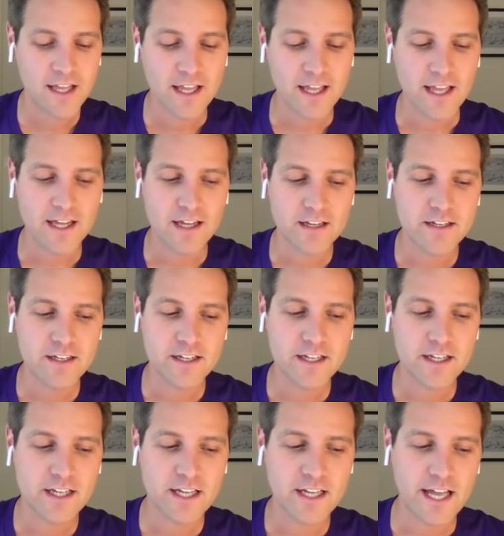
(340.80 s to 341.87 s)
And
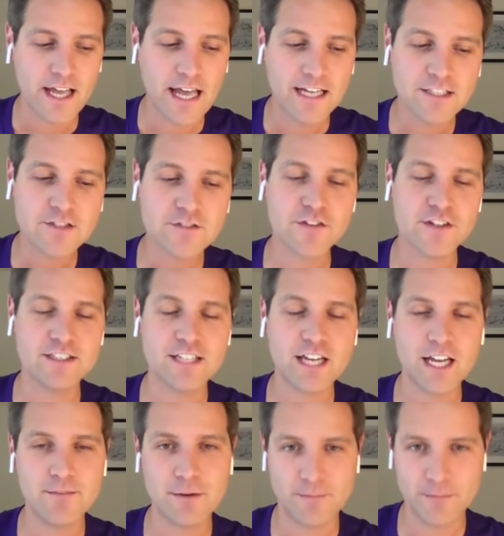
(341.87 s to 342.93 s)
as for the
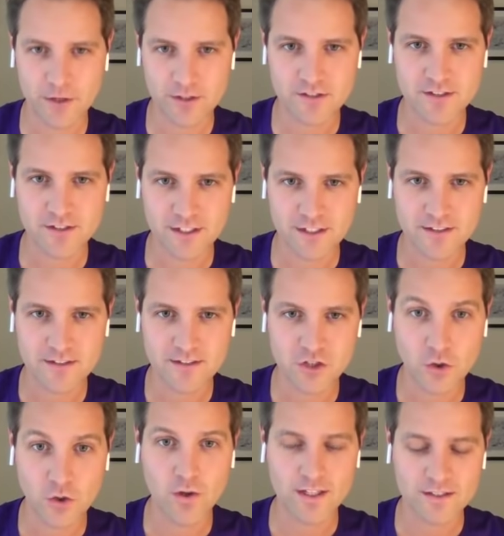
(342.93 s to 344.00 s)
type of person that
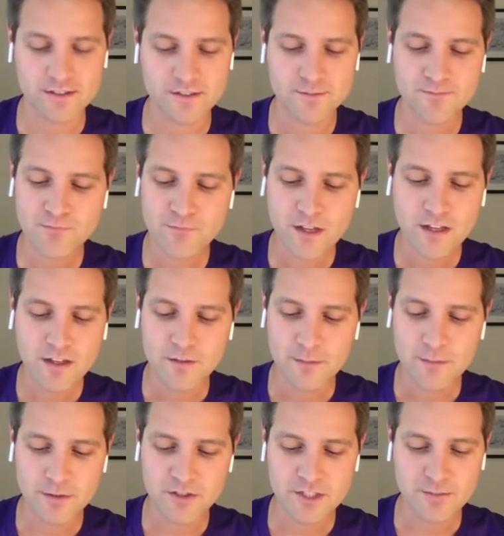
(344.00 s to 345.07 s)
joins, the
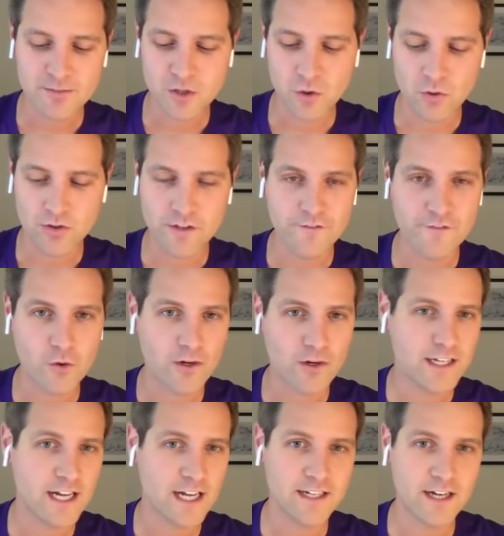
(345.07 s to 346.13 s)
membership's only
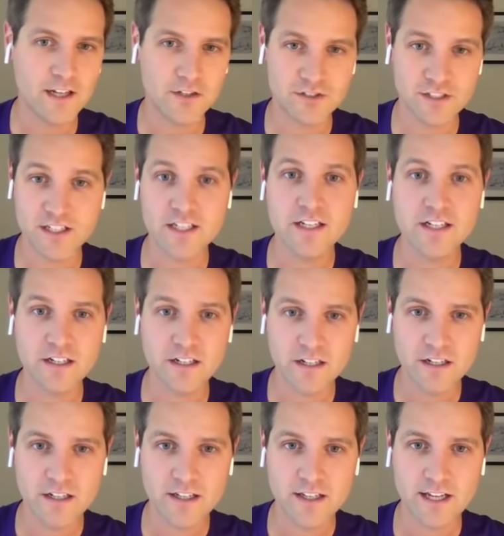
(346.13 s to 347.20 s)
$49 a year,
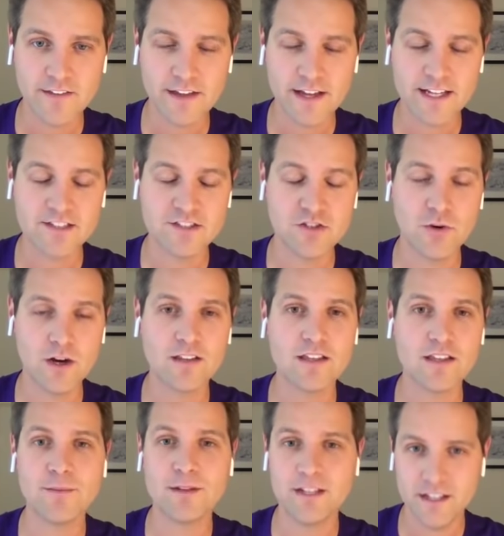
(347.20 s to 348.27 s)
and that gets you
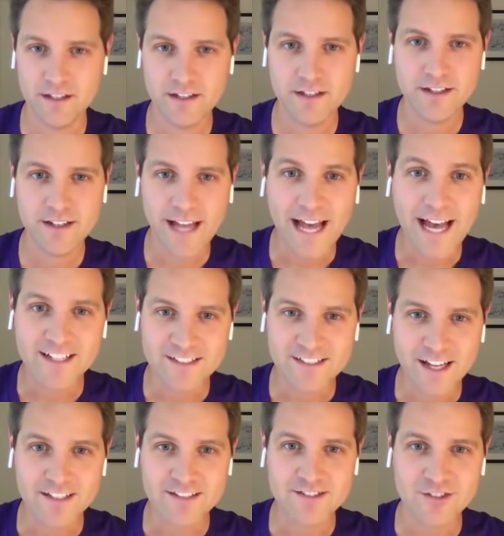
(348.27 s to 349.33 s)
unlimited
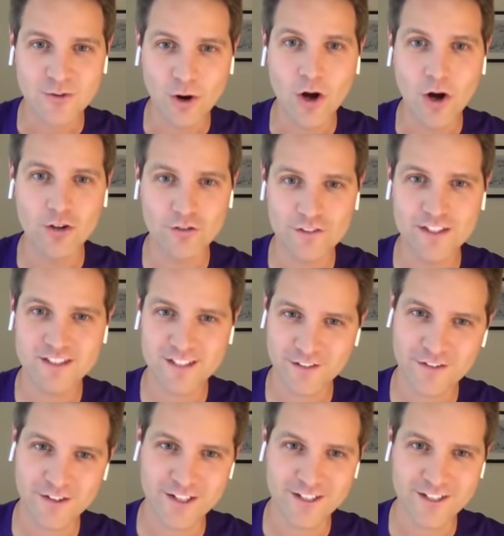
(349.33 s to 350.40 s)
access to all of these
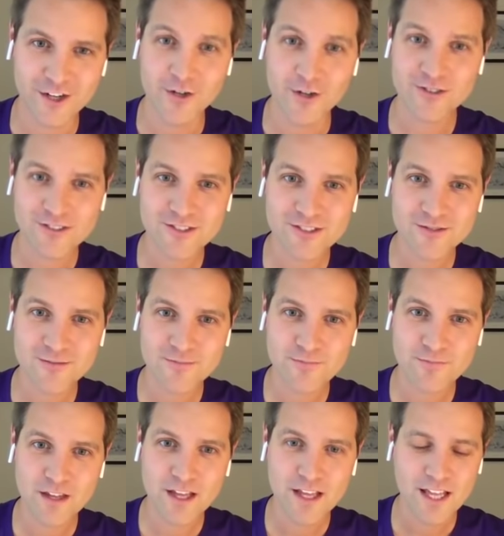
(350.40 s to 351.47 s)
different hosts.
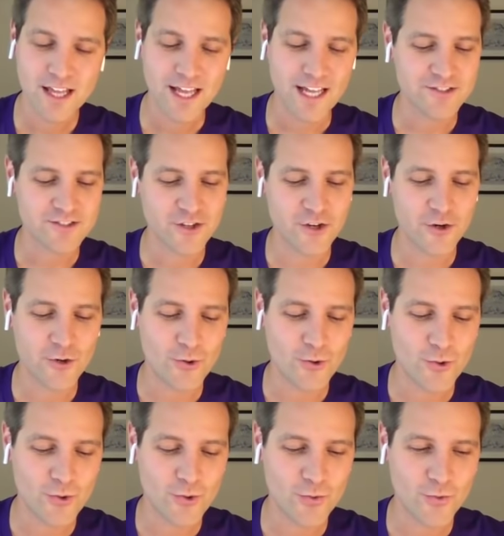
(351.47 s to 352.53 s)
And so
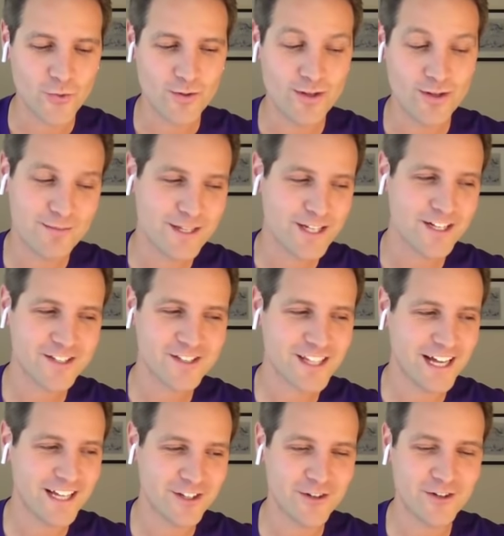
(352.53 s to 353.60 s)
because of
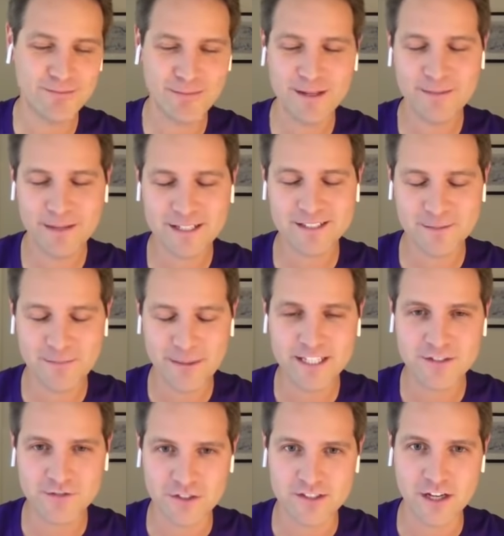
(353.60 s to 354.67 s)
that, it basically
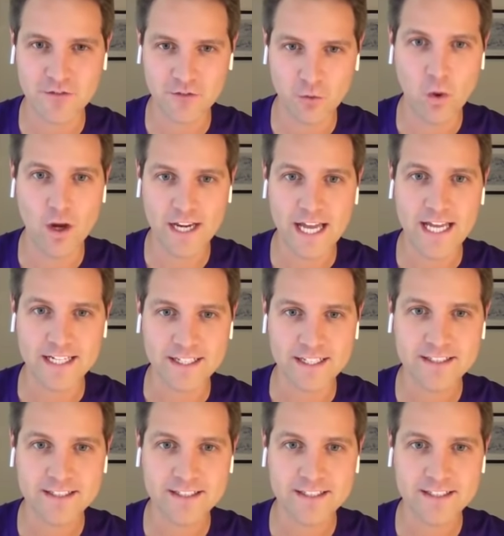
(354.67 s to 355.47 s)
pays for itself in one night.